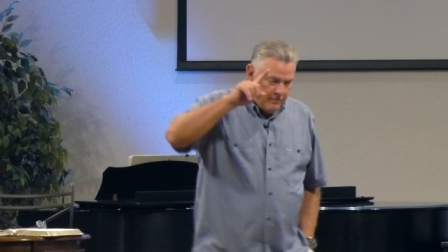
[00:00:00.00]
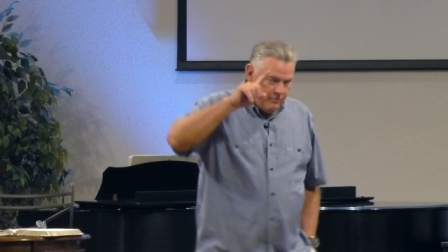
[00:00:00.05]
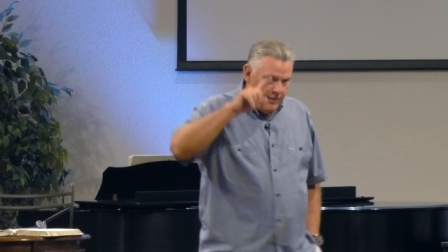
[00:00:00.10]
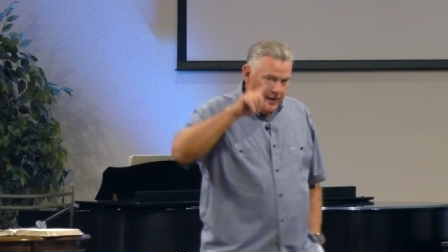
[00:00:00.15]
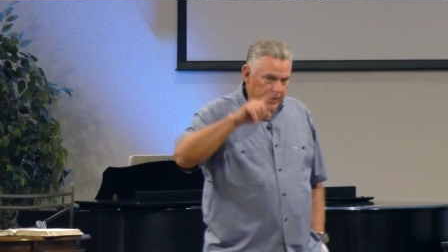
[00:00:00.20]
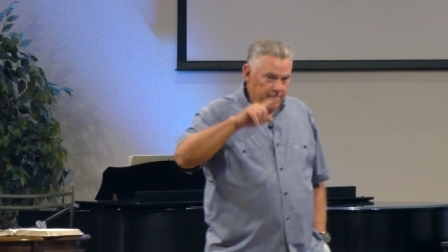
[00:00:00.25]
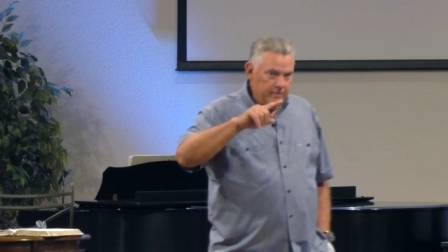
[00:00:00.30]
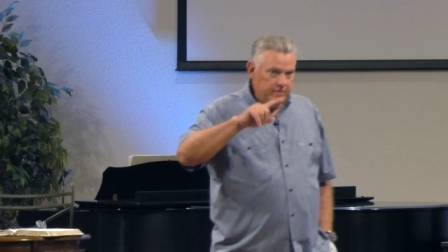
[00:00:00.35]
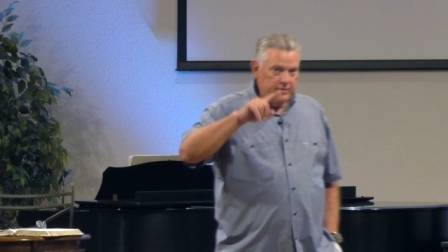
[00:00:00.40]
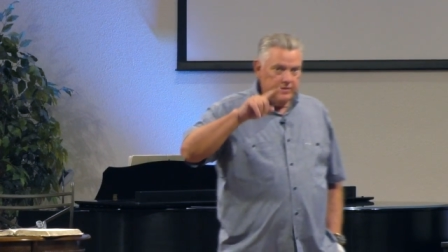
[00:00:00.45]

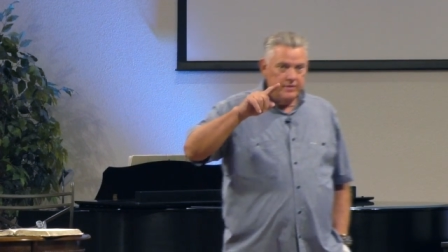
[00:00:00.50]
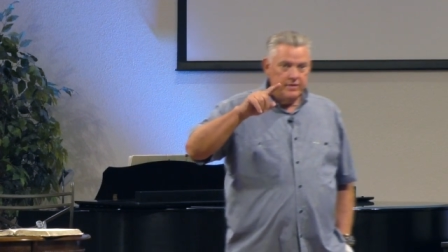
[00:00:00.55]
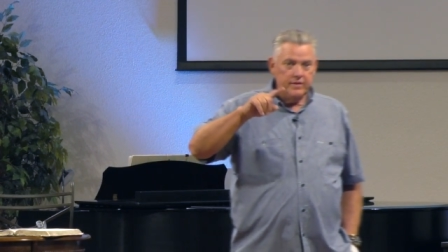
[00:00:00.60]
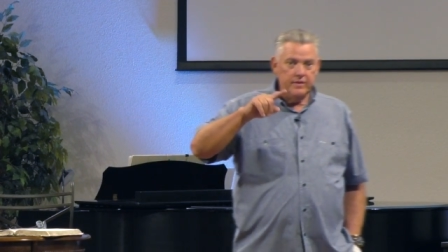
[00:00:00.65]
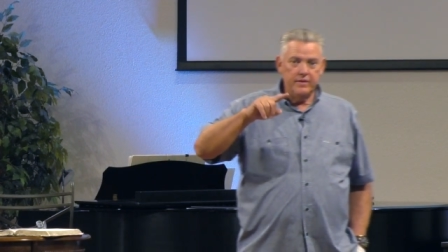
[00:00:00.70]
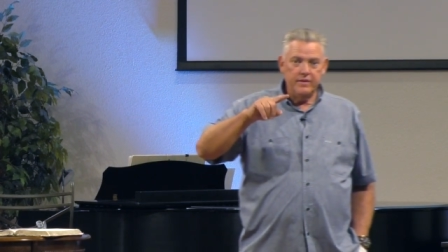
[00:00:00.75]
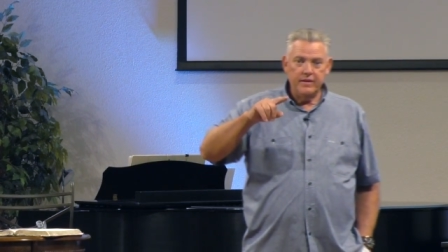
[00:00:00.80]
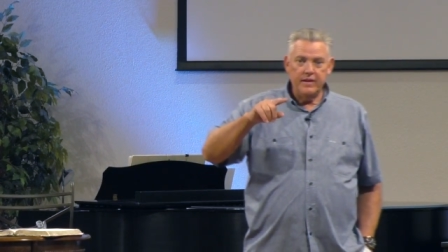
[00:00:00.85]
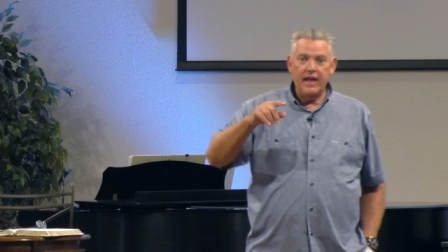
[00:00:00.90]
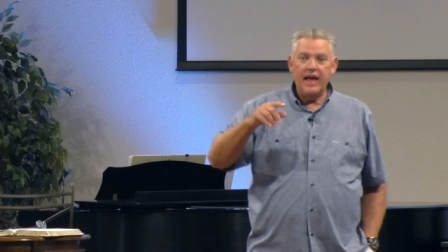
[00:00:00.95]
but
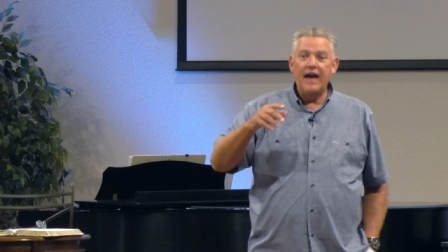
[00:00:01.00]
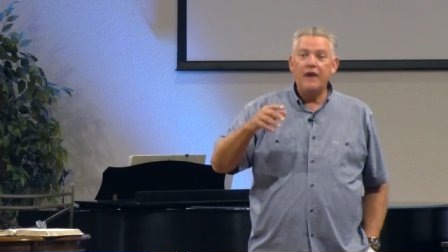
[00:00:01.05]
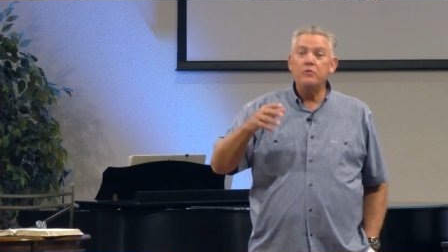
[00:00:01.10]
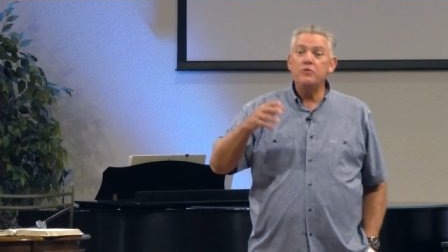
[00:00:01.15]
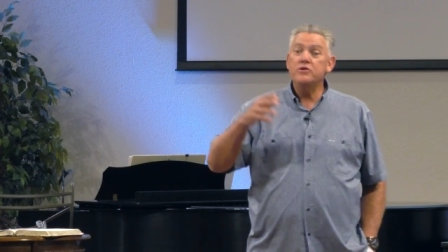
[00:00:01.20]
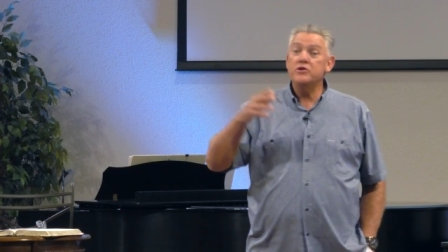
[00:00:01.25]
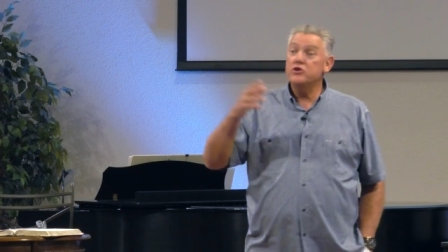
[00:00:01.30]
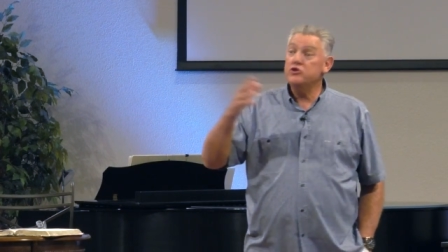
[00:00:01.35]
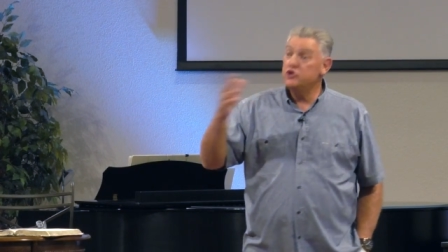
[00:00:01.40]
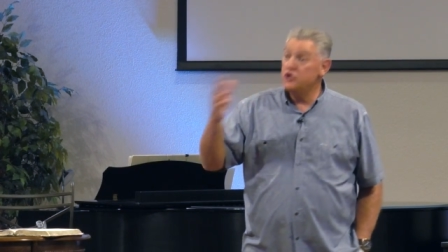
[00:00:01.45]
that
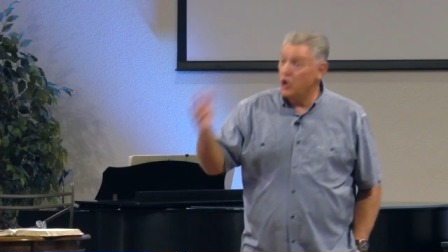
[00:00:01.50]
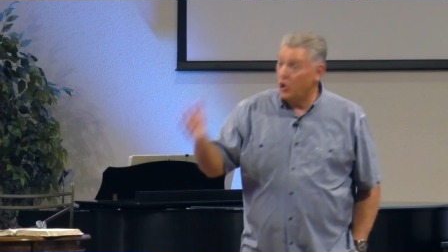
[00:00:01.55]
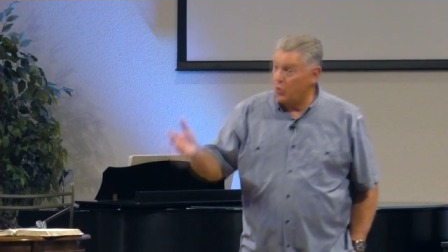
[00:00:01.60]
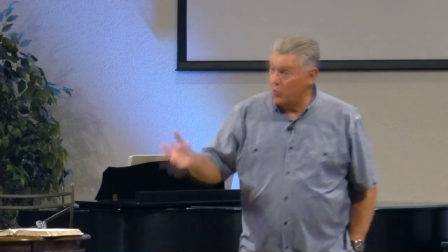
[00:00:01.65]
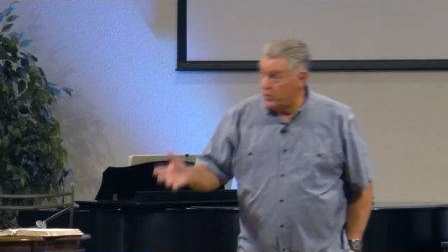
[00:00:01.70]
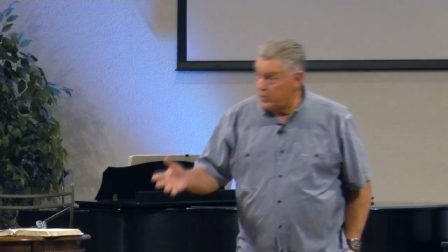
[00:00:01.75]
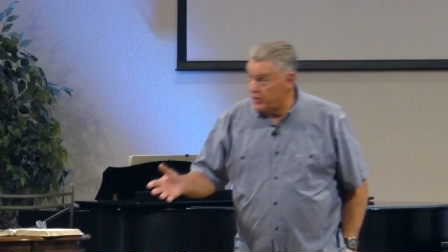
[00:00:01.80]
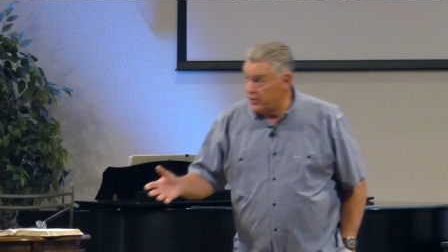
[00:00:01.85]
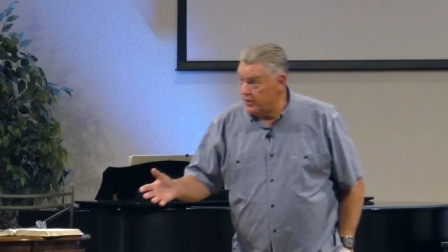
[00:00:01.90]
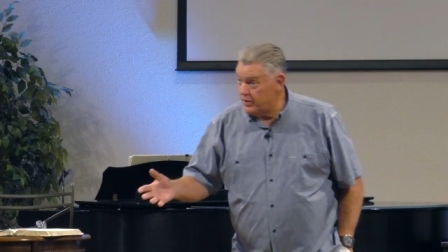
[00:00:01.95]
was a
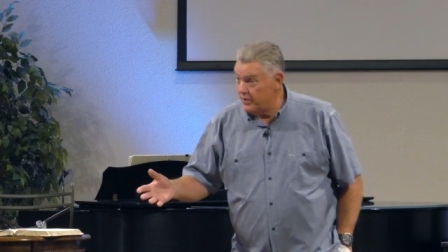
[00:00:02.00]
joke.